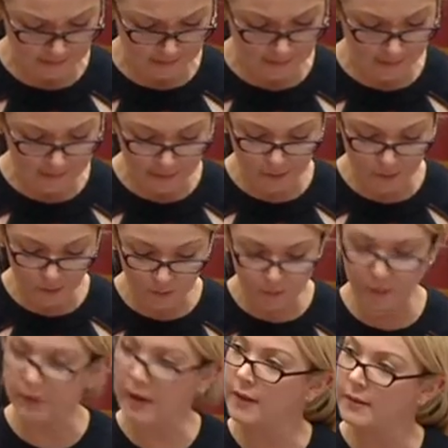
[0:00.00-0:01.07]
And then it dawned
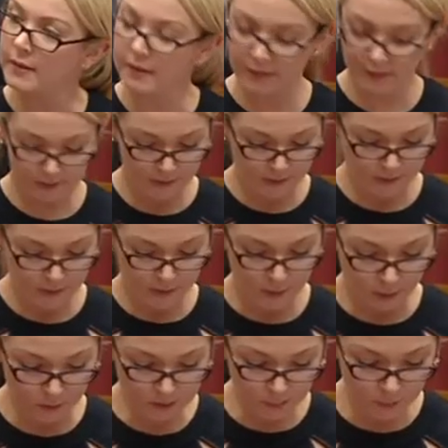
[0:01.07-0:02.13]
on us.
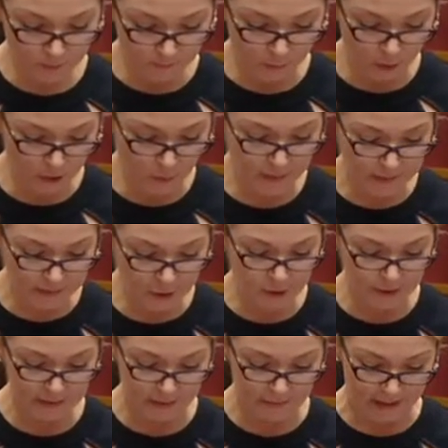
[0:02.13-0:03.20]
Cross-portfolio
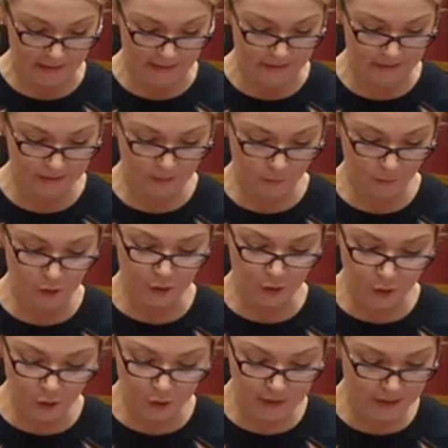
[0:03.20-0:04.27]
Indigenous matters, which
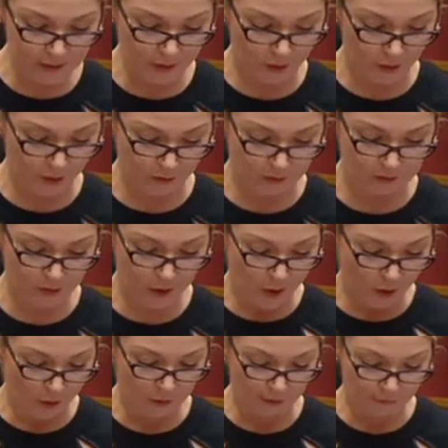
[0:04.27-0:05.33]
usually occurs
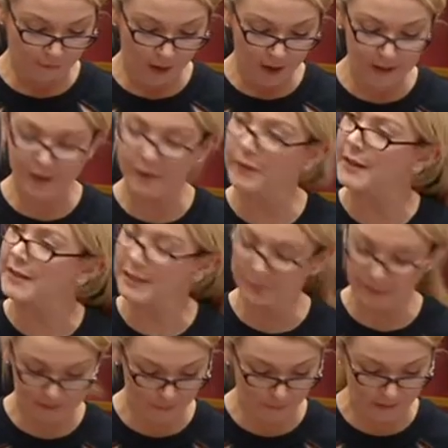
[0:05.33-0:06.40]
on the Friday of
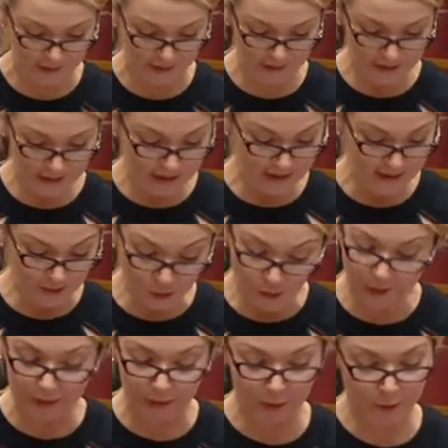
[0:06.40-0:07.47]
estimates week, is
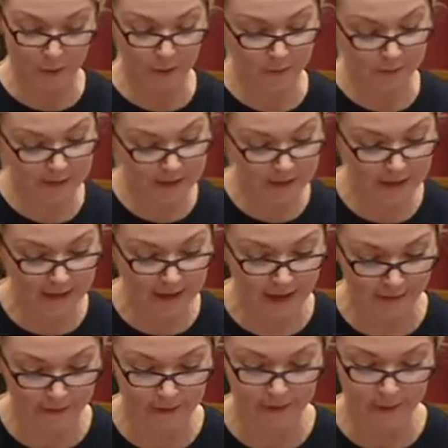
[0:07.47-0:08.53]
not included on the sitting
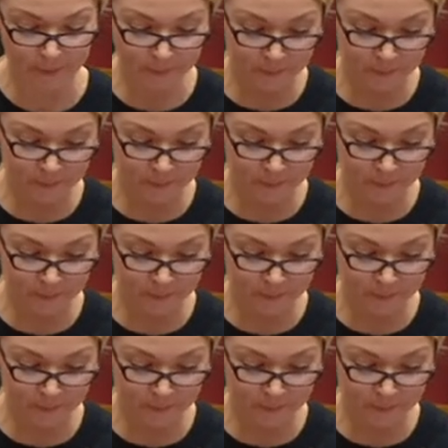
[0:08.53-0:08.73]
calendar.